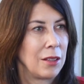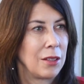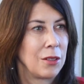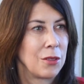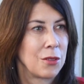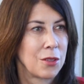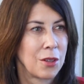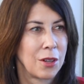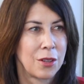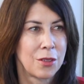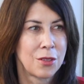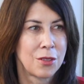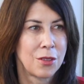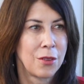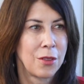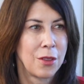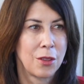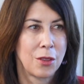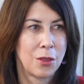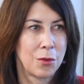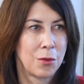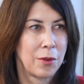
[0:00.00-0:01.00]
There's also
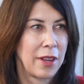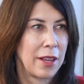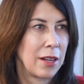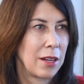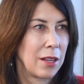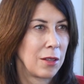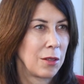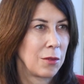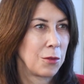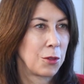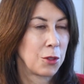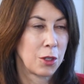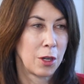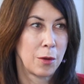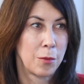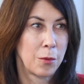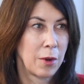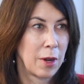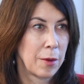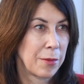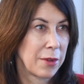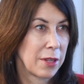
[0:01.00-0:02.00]
the threat of
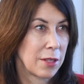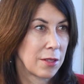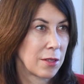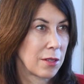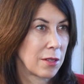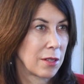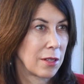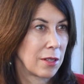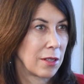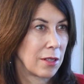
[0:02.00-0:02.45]
sharp weapons.